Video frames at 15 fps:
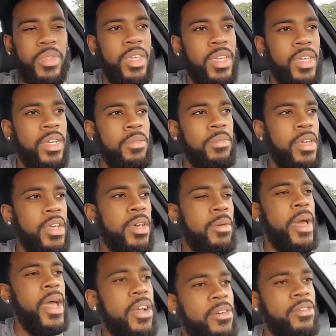But yeah, back
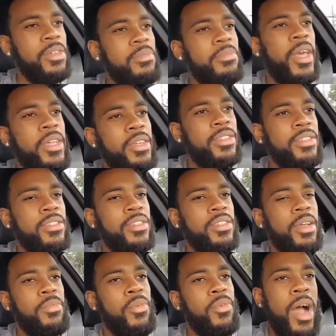on the maintenance, like
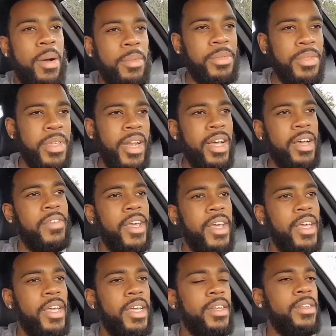problems that I've had,
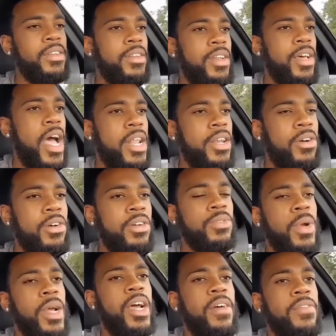I noticed right
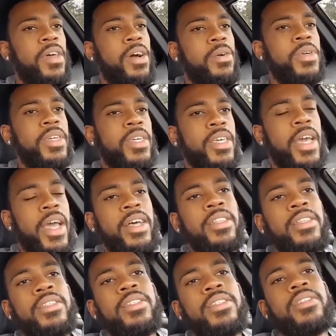after I went
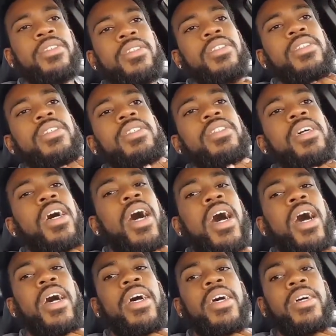catless,
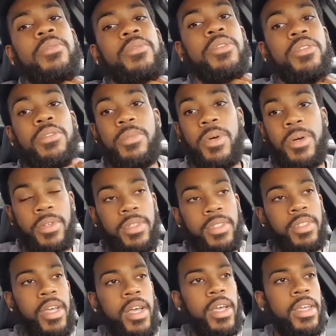I was smoking.
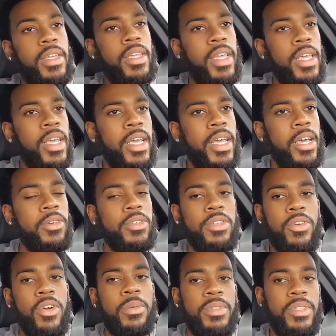Like it was a normal
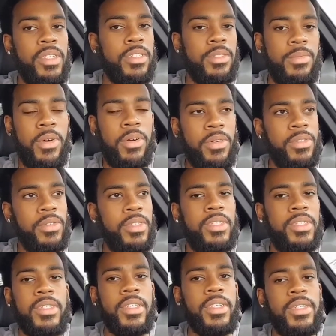thing smoking on D-cell.
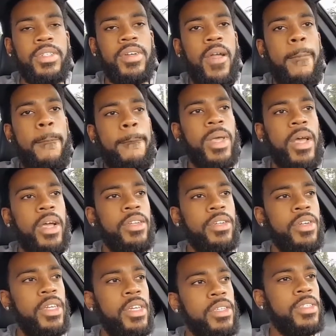I know they either
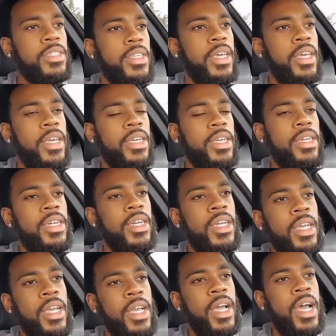say
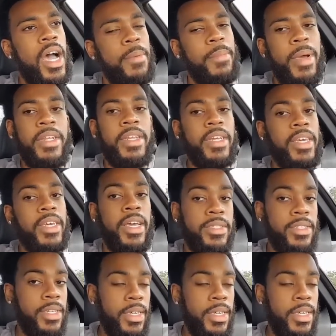I might need a catch can. I